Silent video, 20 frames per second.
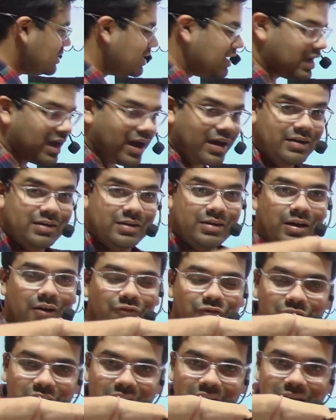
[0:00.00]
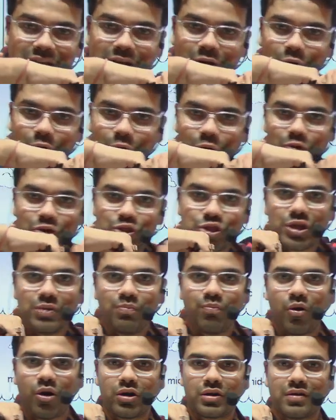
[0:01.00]
are drifting the ocean
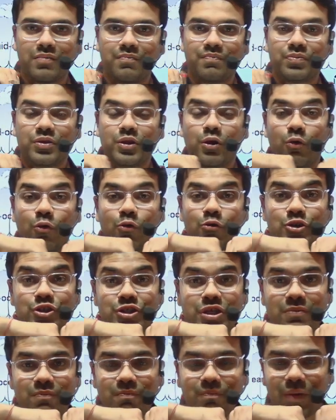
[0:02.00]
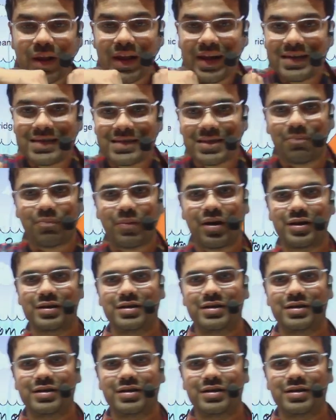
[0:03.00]
bottom, the ocean plates apart.